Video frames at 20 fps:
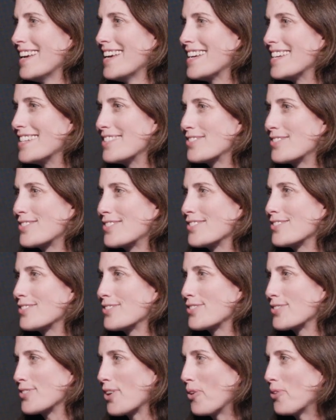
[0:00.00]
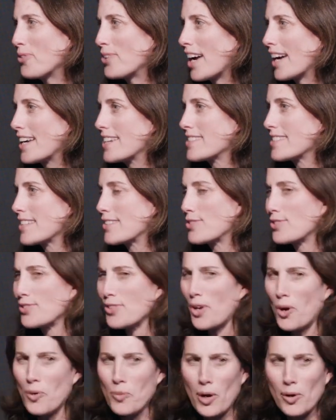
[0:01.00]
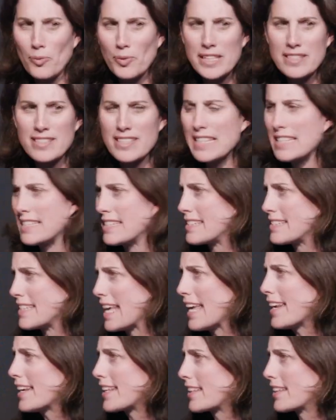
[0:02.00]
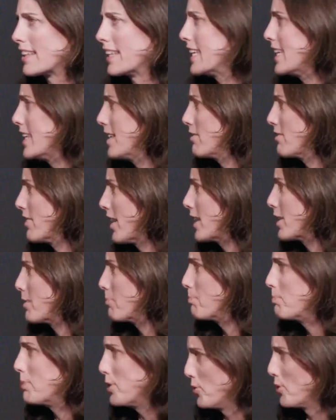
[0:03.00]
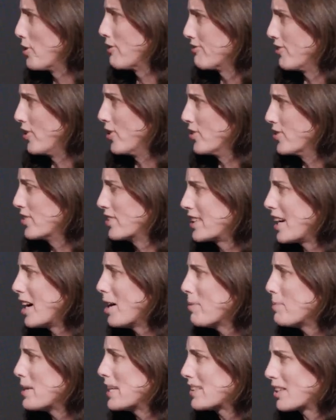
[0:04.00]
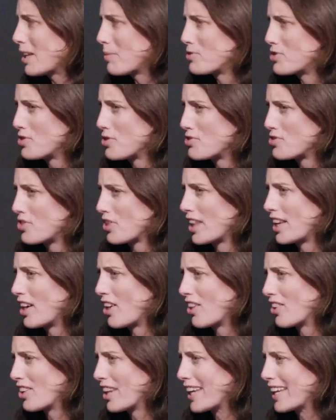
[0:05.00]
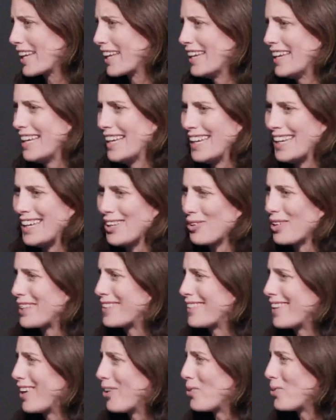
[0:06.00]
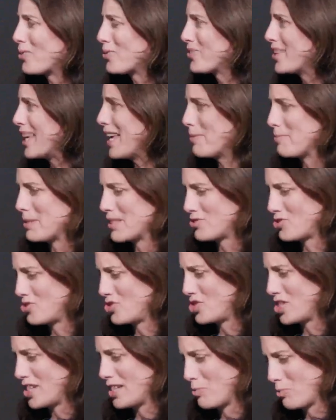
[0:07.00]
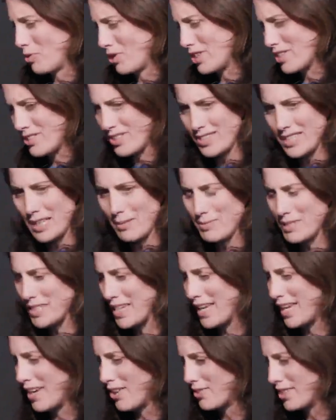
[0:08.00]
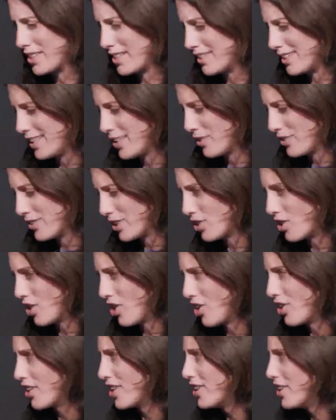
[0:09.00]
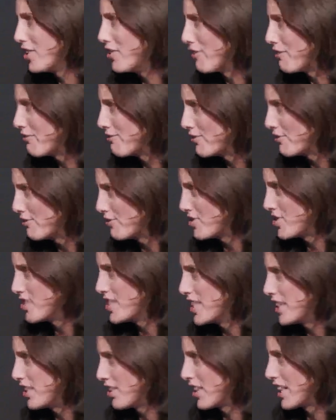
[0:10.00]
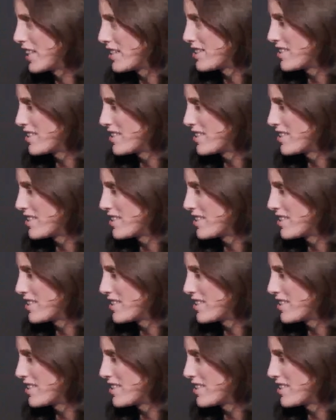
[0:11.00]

is so nice. It's so well, it's aesthetically like beautiful. Comedy clubs usually are like, like the old MSG where you step down, in the garden and your sneaker gets